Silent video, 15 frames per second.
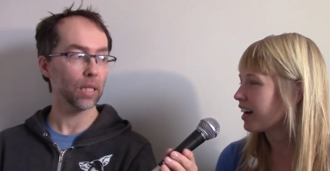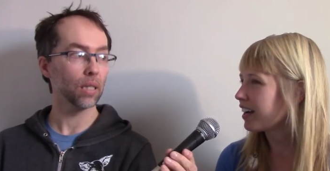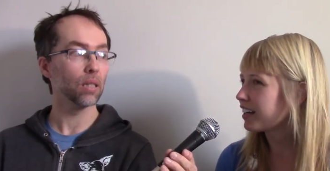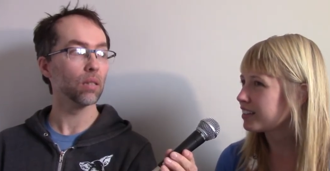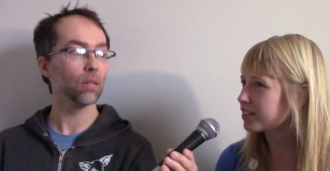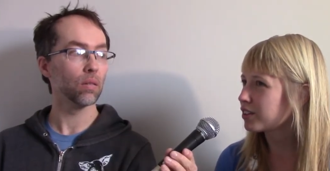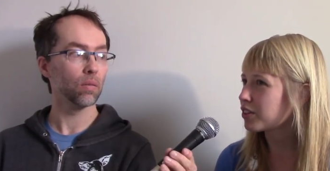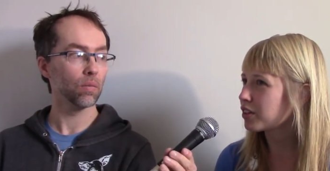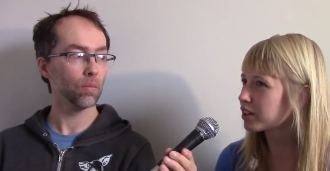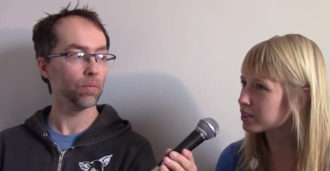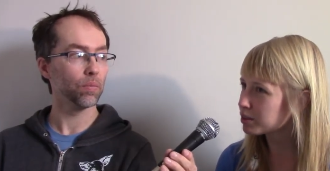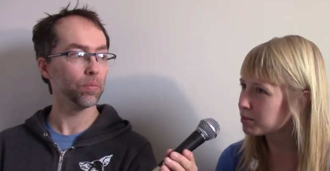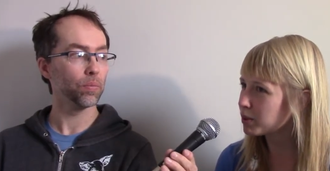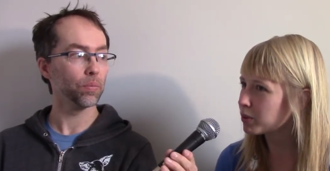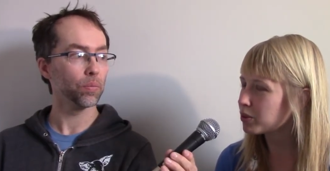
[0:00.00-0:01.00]
Speaker 1: I hadn't
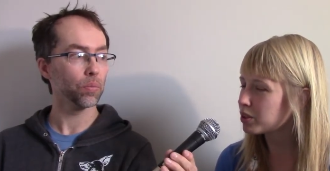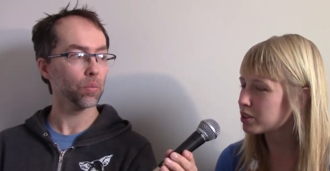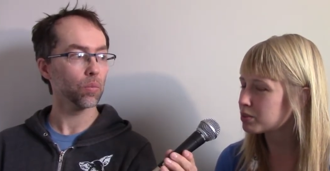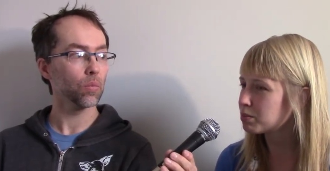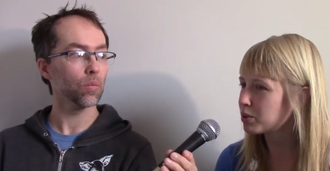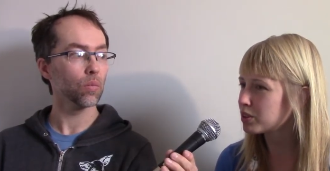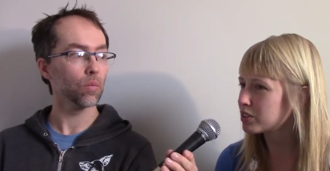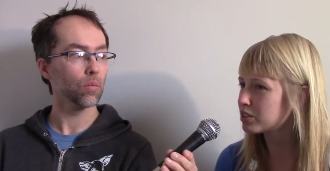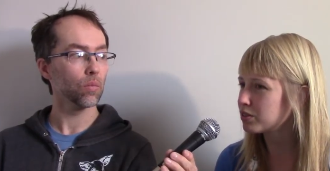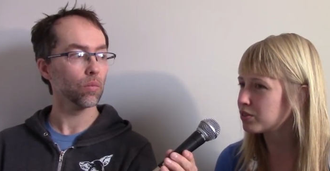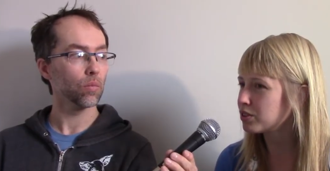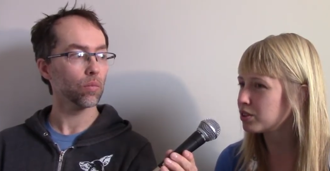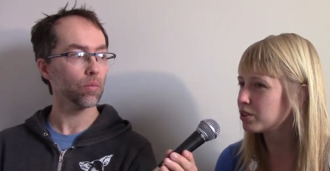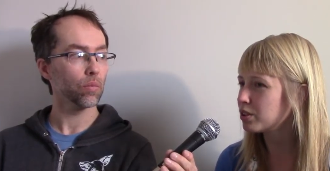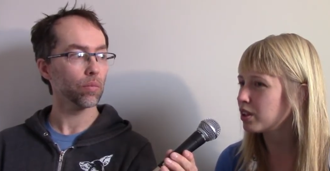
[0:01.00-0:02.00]
thought about his points of
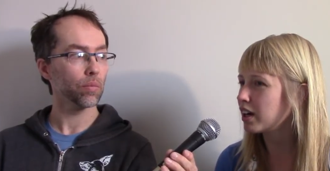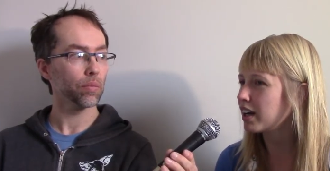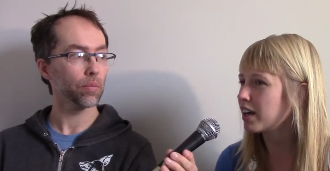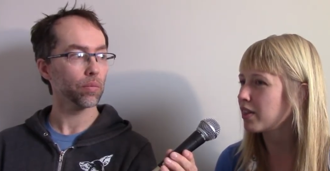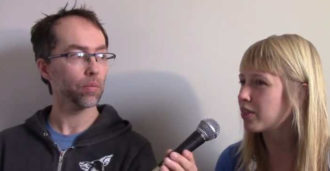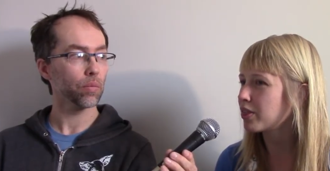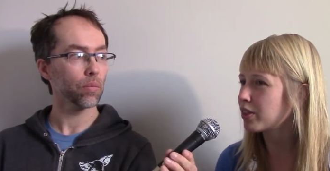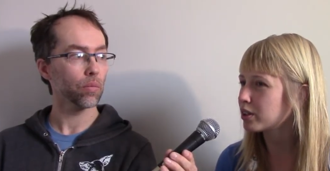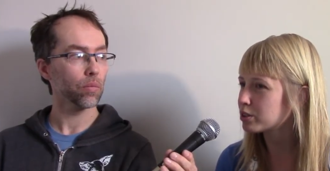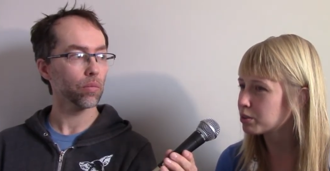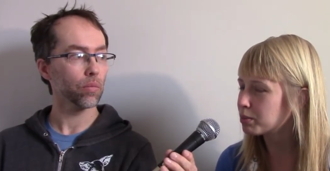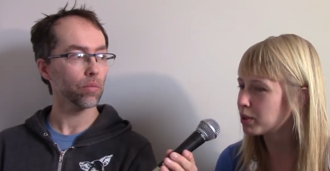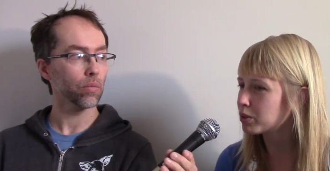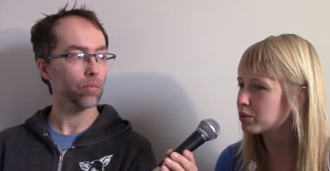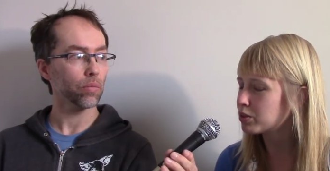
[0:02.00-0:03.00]
view. I hadn't thought
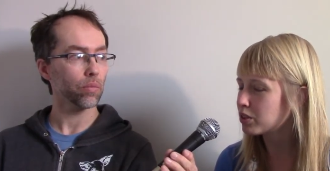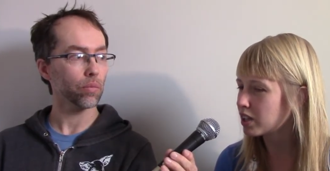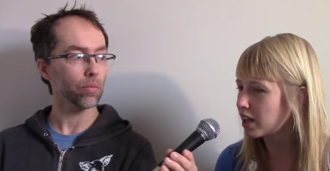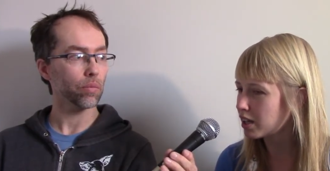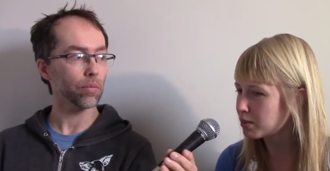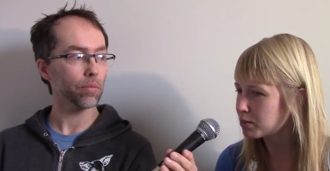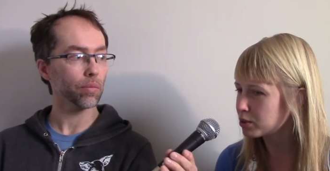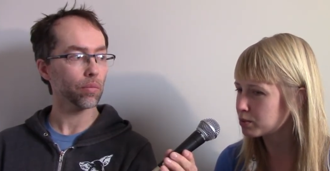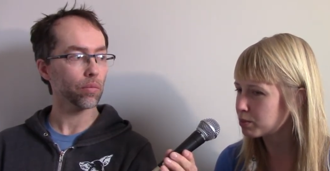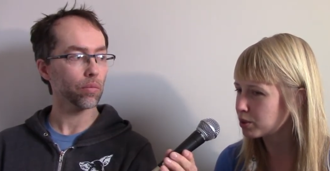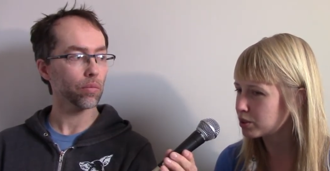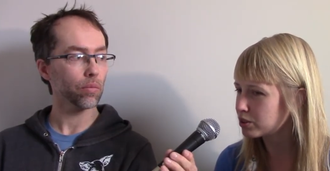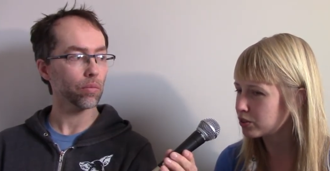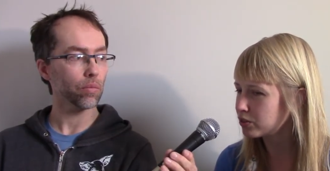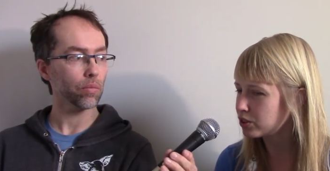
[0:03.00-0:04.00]
about the animals'
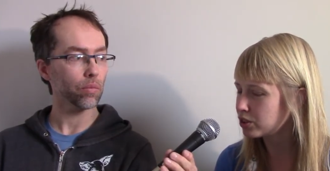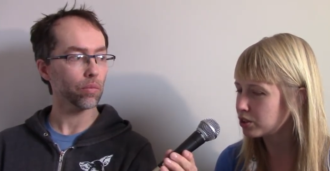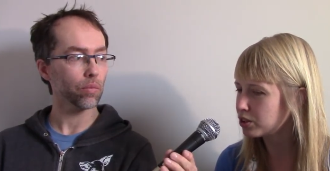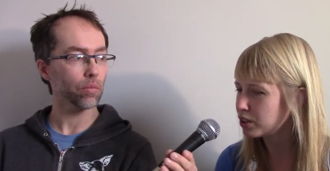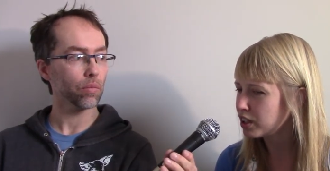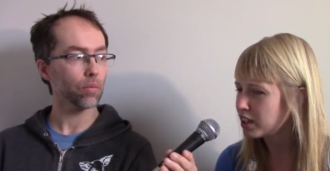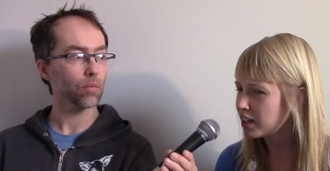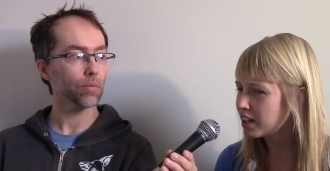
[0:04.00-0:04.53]
point of view.